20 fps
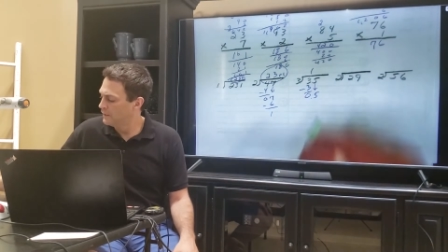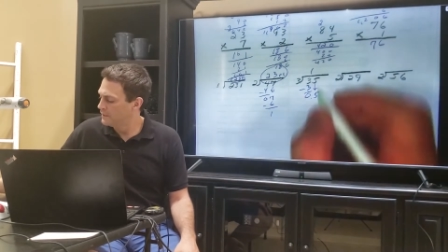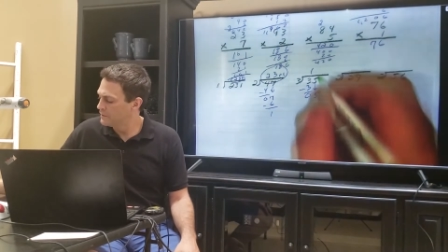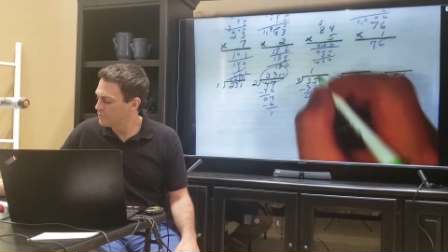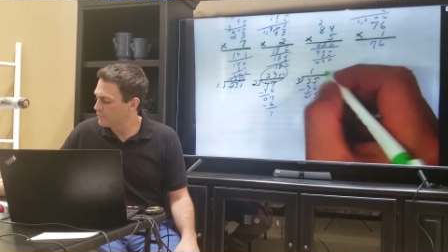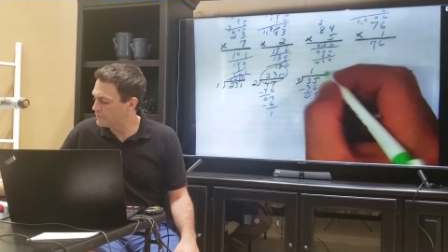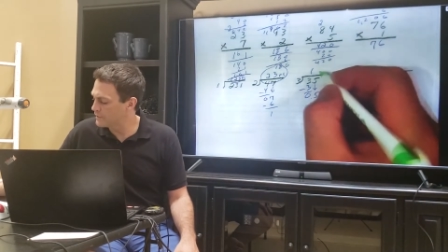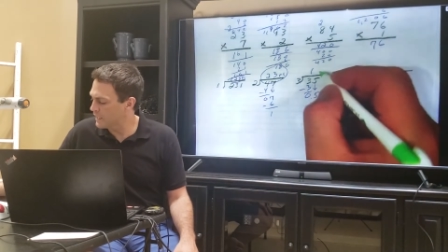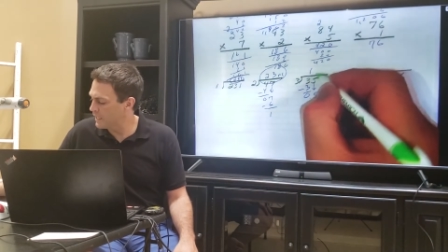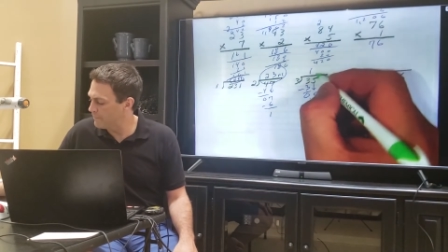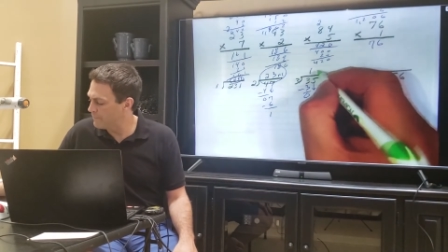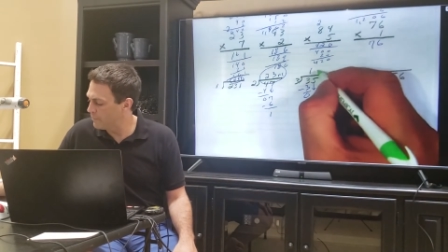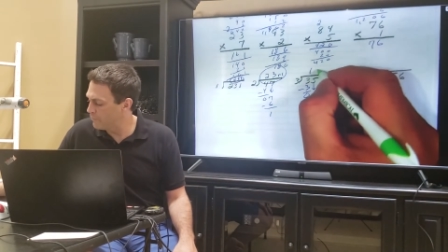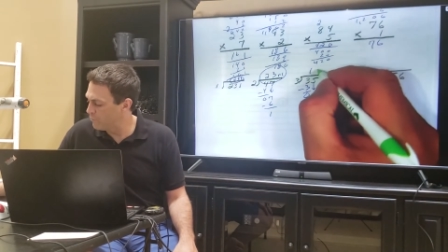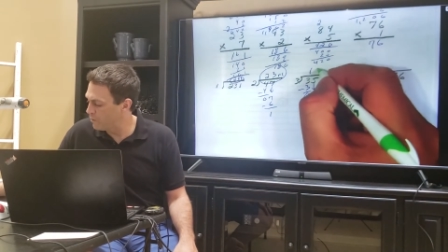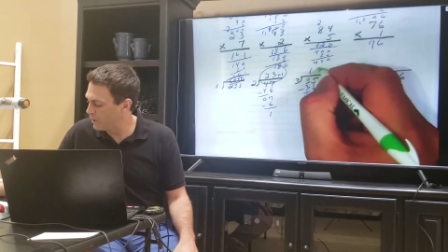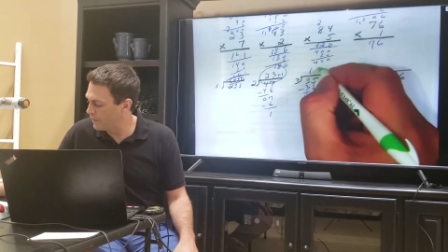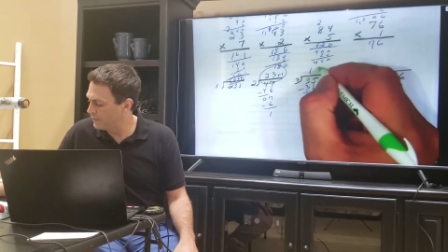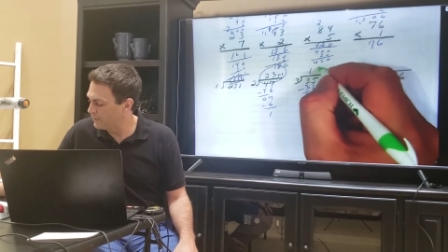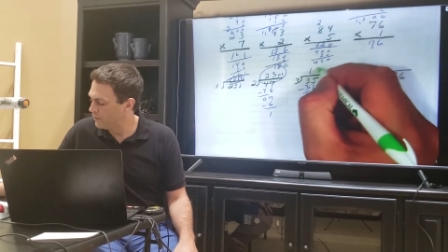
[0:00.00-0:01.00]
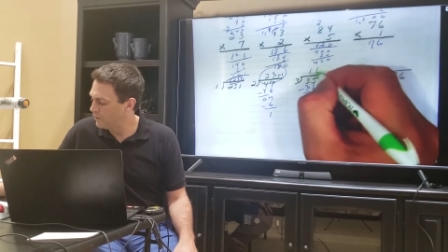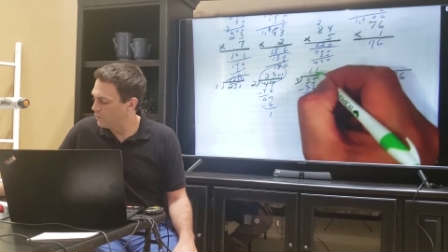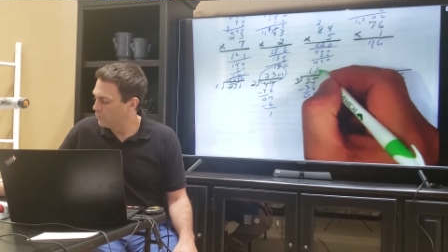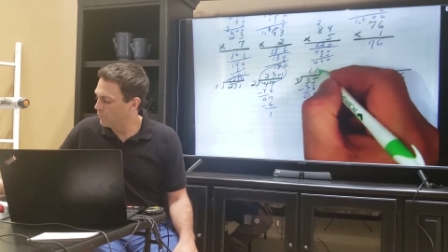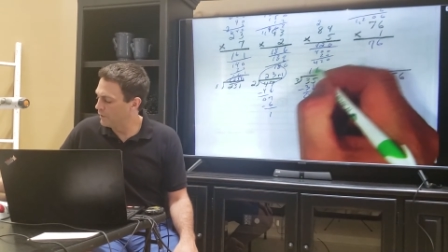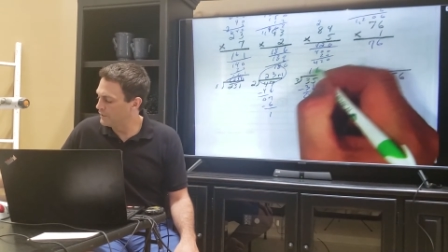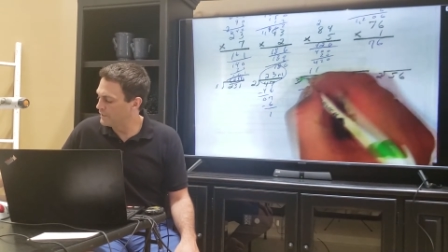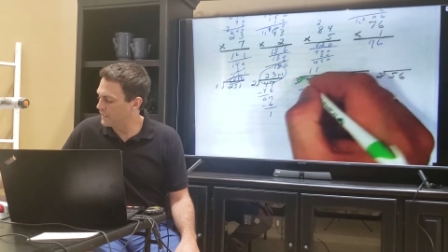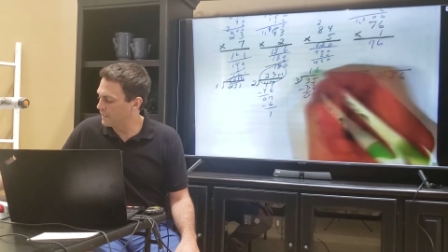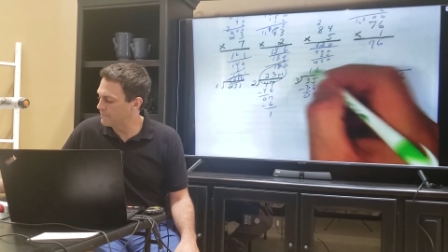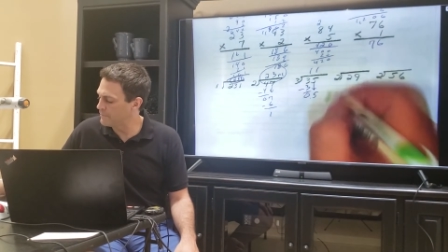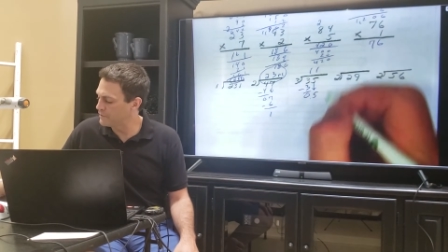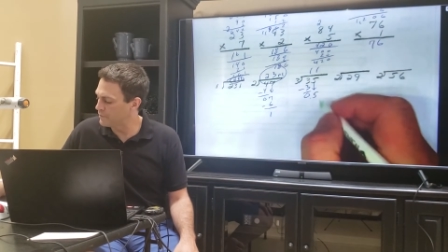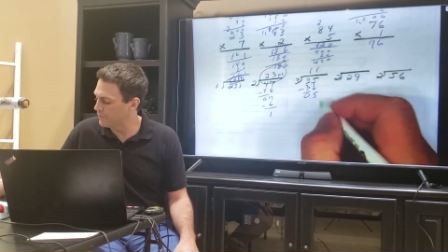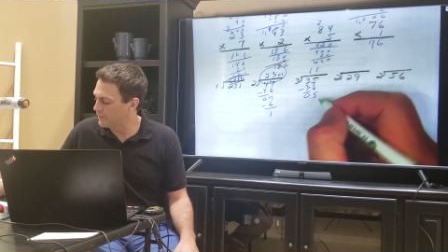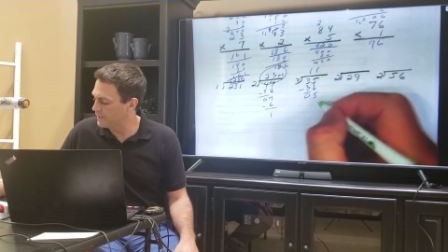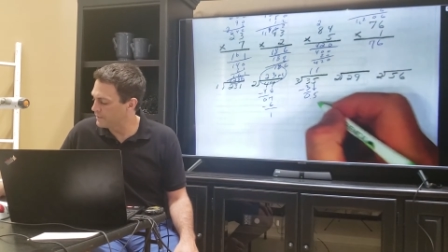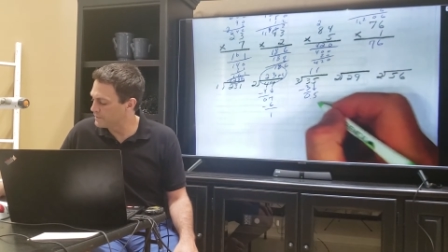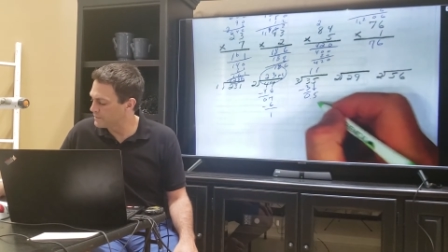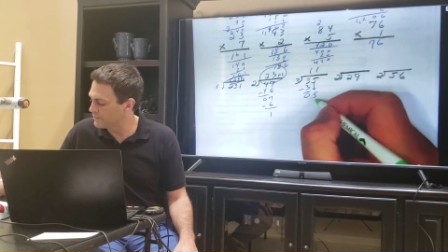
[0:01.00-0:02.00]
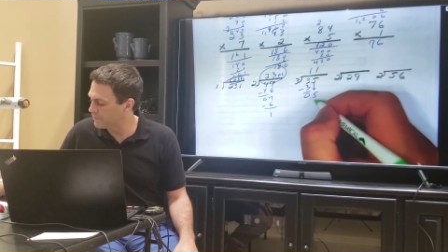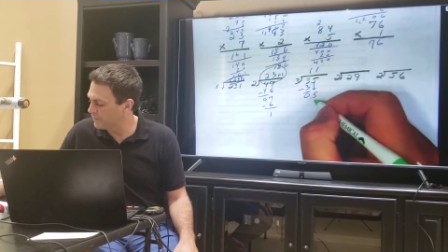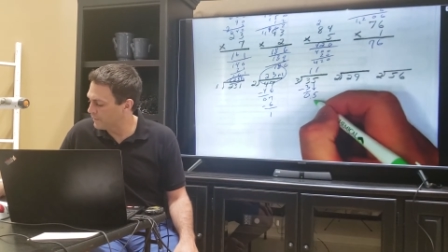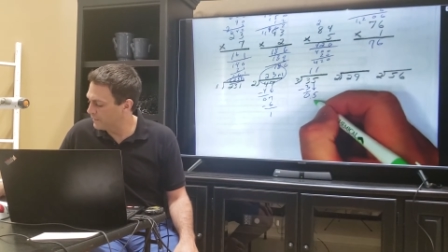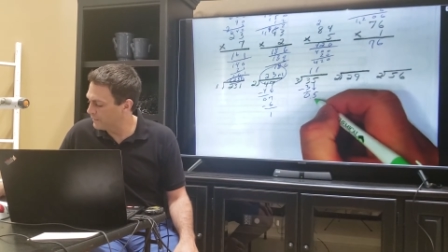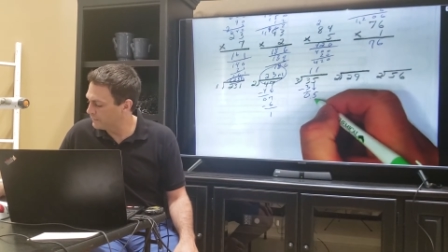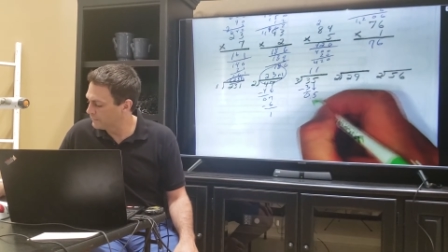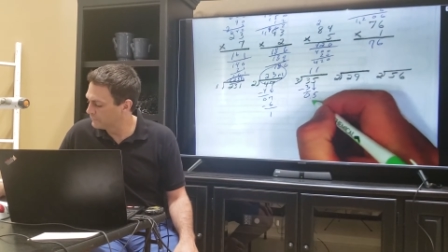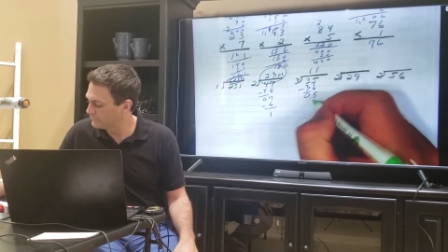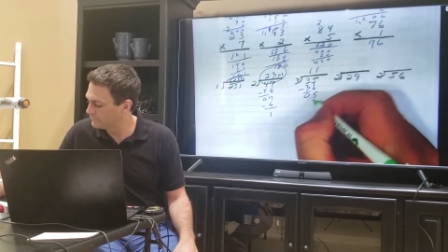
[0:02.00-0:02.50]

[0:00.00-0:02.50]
So it's got to be 1. 1 times 3 is 3.